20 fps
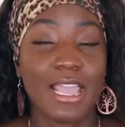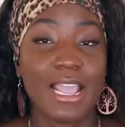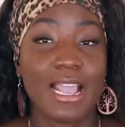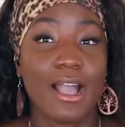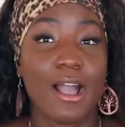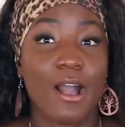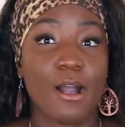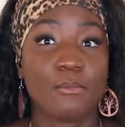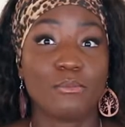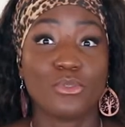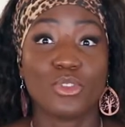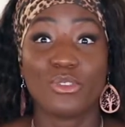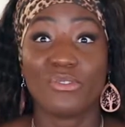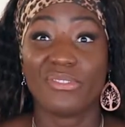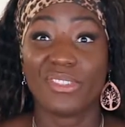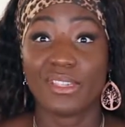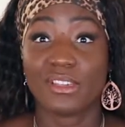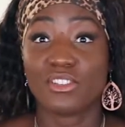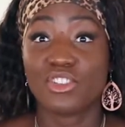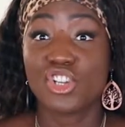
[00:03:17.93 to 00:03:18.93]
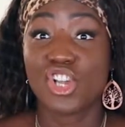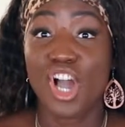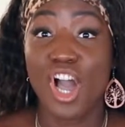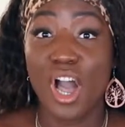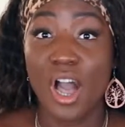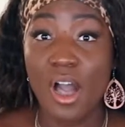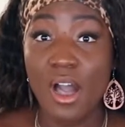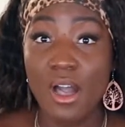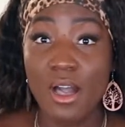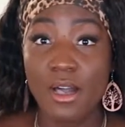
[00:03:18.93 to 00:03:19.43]
You feel
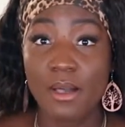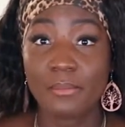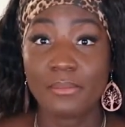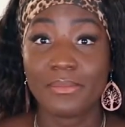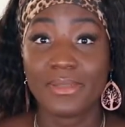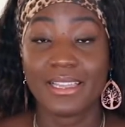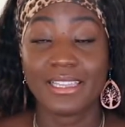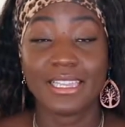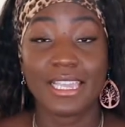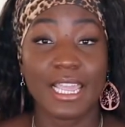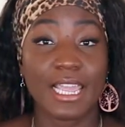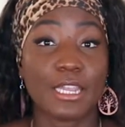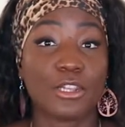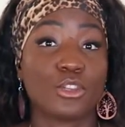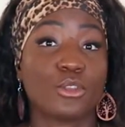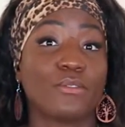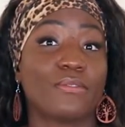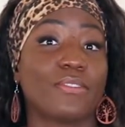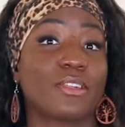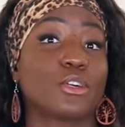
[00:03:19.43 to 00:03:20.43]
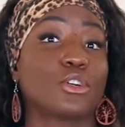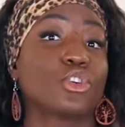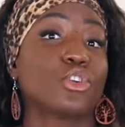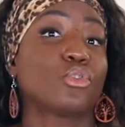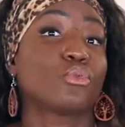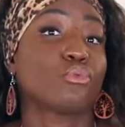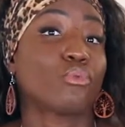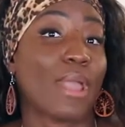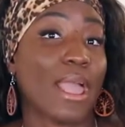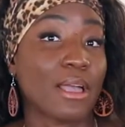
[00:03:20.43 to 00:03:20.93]
calm. Again, you feel
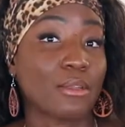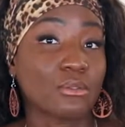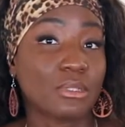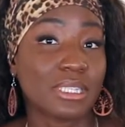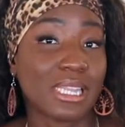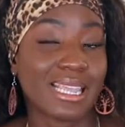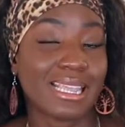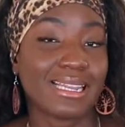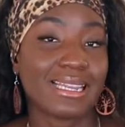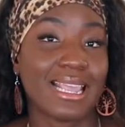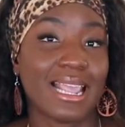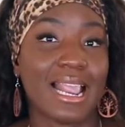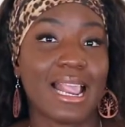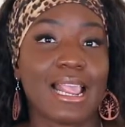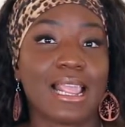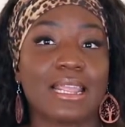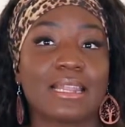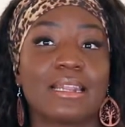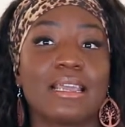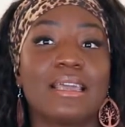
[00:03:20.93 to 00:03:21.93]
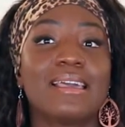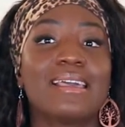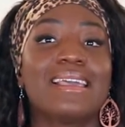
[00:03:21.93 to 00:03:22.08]
grounded and